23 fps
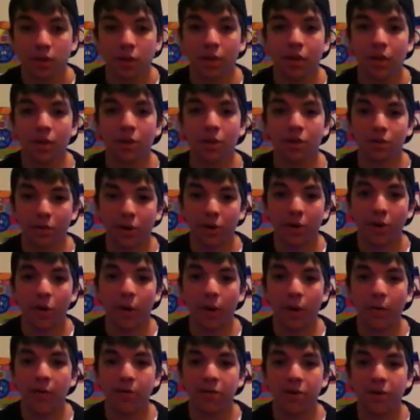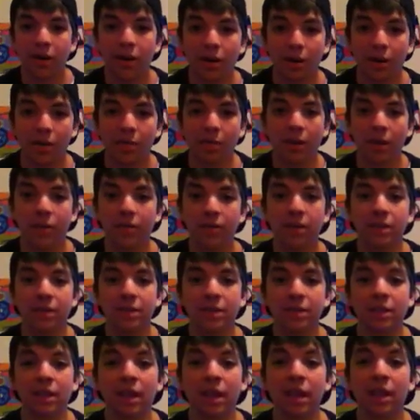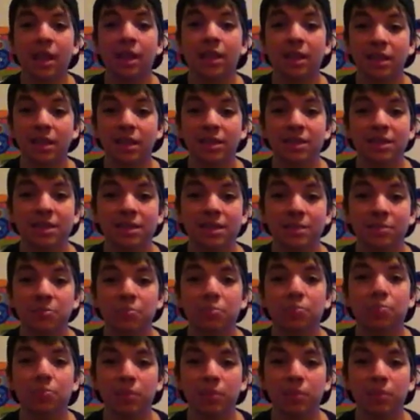you know what I'm talking about when I say that this is